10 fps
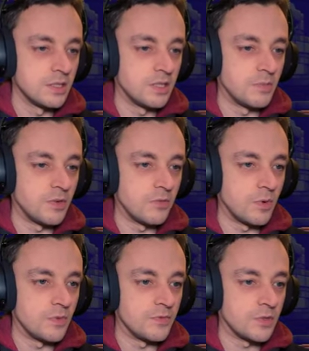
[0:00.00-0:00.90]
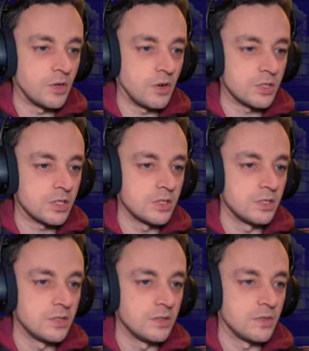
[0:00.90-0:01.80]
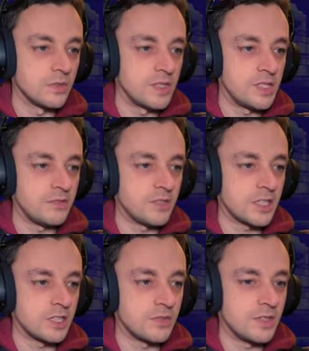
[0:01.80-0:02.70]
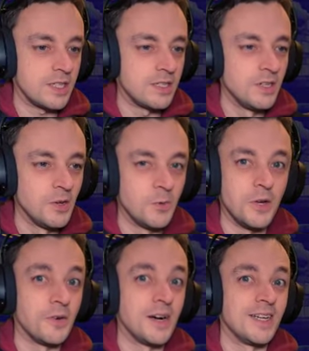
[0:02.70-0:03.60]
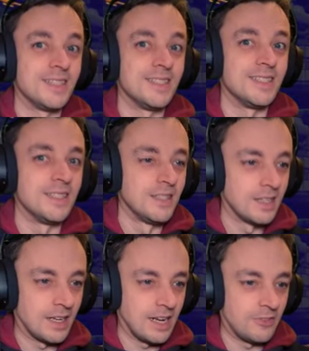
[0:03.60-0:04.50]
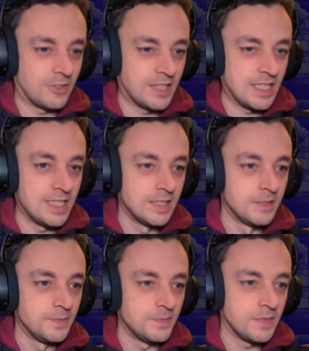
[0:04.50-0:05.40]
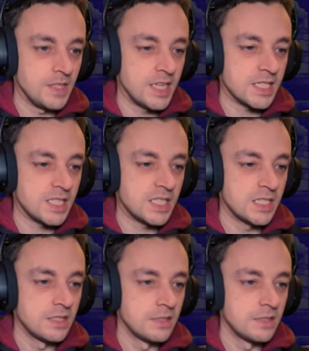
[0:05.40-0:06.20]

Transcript: above what we've got already. Victory! We won! Lovely! Yes,